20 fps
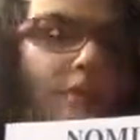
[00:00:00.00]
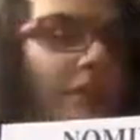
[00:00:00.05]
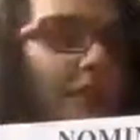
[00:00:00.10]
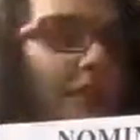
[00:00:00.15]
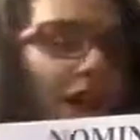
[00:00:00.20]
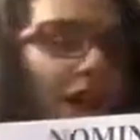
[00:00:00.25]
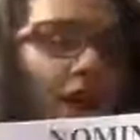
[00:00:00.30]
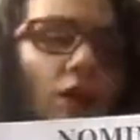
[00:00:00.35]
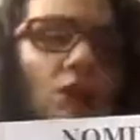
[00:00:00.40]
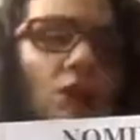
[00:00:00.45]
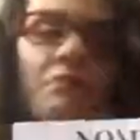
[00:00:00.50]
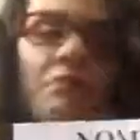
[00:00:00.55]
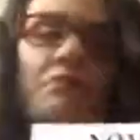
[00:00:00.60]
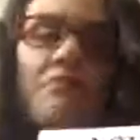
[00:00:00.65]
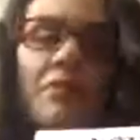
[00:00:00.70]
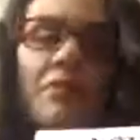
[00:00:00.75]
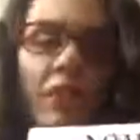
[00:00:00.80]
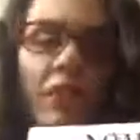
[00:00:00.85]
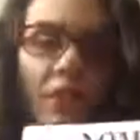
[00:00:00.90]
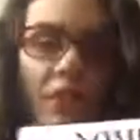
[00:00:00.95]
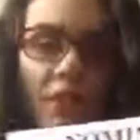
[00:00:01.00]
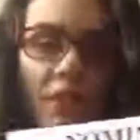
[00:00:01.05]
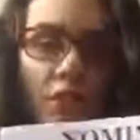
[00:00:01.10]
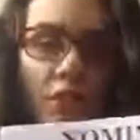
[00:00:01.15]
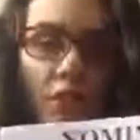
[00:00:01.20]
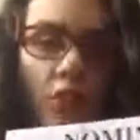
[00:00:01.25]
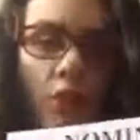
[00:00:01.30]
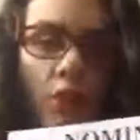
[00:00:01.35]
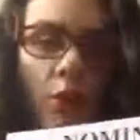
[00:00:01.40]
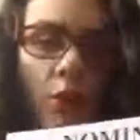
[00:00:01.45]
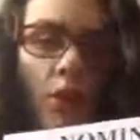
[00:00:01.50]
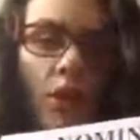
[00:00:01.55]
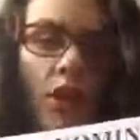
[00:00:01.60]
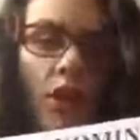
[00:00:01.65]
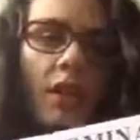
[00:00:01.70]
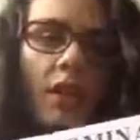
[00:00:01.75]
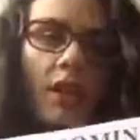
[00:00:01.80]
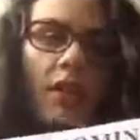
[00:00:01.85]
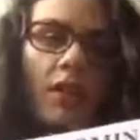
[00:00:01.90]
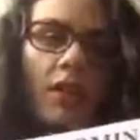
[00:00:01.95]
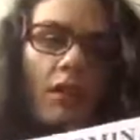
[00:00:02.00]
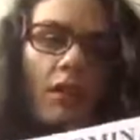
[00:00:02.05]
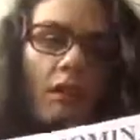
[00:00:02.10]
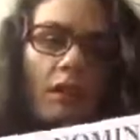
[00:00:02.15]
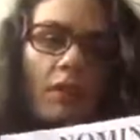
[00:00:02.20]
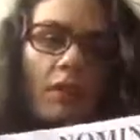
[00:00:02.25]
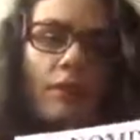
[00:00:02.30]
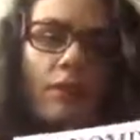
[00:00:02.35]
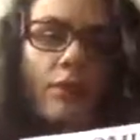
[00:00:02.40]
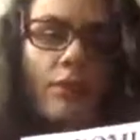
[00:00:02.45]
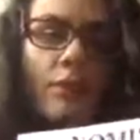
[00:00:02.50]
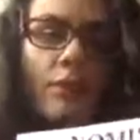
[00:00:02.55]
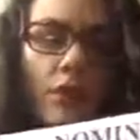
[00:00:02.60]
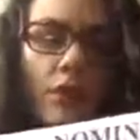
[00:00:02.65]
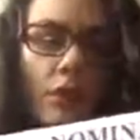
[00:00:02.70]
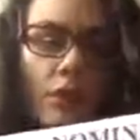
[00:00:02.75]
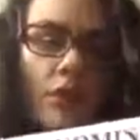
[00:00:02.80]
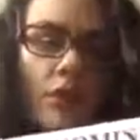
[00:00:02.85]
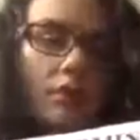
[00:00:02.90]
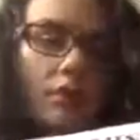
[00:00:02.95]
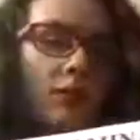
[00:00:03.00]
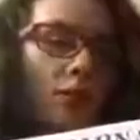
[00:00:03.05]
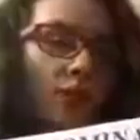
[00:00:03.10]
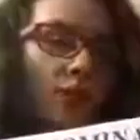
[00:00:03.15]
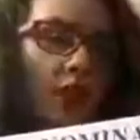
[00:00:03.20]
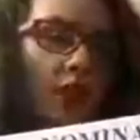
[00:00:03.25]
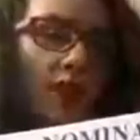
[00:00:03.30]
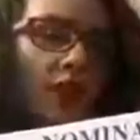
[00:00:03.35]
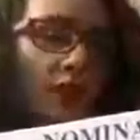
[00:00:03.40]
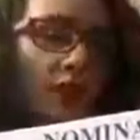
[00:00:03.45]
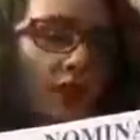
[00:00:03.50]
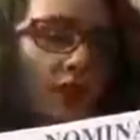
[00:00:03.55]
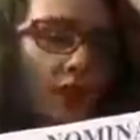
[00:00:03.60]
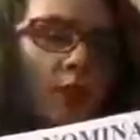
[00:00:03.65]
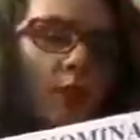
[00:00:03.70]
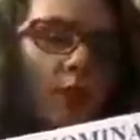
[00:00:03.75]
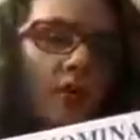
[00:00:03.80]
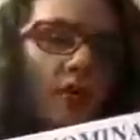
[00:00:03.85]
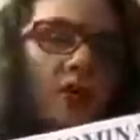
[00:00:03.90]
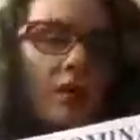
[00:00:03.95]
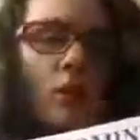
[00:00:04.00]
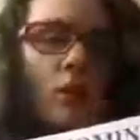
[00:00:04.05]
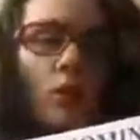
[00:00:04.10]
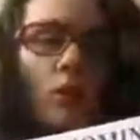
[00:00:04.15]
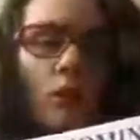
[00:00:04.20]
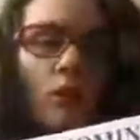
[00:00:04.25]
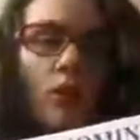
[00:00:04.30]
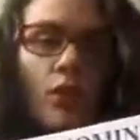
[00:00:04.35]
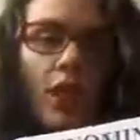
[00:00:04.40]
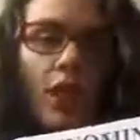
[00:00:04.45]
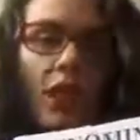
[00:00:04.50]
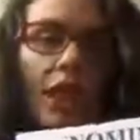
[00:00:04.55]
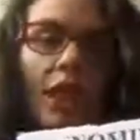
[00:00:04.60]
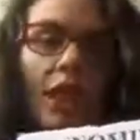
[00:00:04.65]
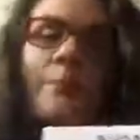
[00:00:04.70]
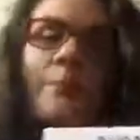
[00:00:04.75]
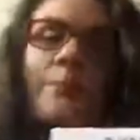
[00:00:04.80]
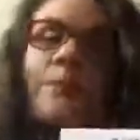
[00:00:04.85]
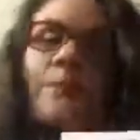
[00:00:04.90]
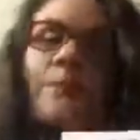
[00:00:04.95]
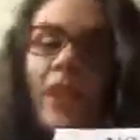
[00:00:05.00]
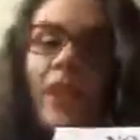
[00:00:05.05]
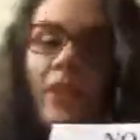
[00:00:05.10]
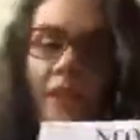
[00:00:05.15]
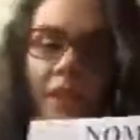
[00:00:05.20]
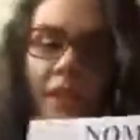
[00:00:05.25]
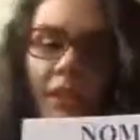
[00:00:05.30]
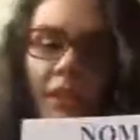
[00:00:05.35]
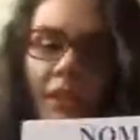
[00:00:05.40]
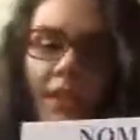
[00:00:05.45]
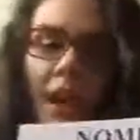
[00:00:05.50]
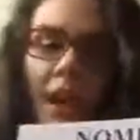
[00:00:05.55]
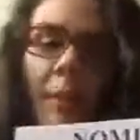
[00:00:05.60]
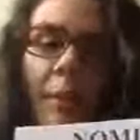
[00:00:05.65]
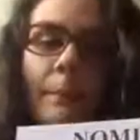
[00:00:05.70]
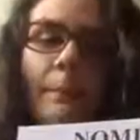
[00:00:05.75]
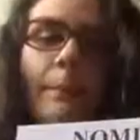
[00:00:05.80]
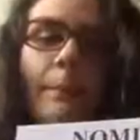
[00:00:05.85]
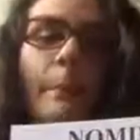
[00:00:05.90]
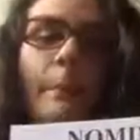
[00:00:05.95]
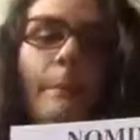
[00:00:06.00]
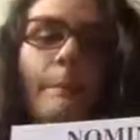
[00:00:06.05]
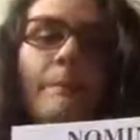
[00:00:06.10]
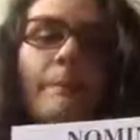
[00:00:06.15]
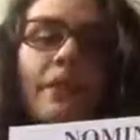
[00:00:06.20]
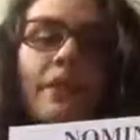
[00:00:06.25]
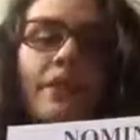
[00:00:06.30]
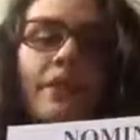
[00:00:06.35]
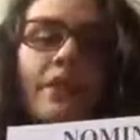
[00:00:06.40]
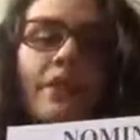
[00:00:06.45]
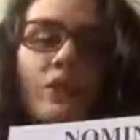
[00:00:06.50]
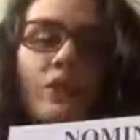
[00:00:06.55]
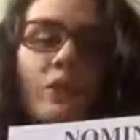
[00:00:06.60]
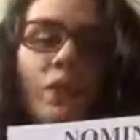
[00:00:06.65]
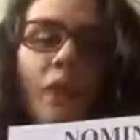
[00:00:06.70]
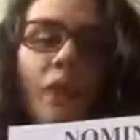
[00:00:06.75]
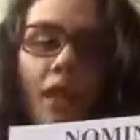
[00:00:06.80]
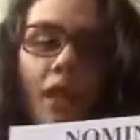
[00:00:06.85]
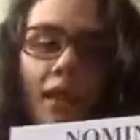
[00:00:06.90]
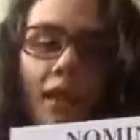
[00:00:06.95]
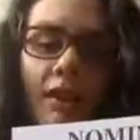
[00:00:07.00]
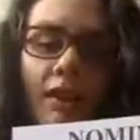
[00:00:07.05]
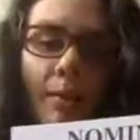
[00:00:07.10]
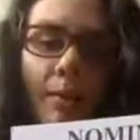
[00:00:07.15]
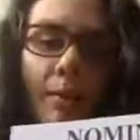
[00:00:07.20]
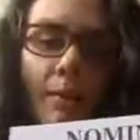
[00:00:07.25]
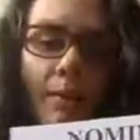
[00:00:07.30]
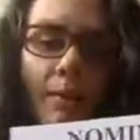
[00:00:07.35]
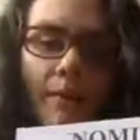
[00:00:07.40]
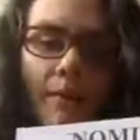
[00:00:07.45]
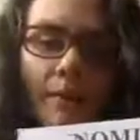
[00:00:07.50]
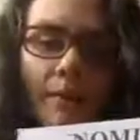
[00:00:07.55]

Now there is no confusion or anything with o or e, everything is a. Piva su hladna.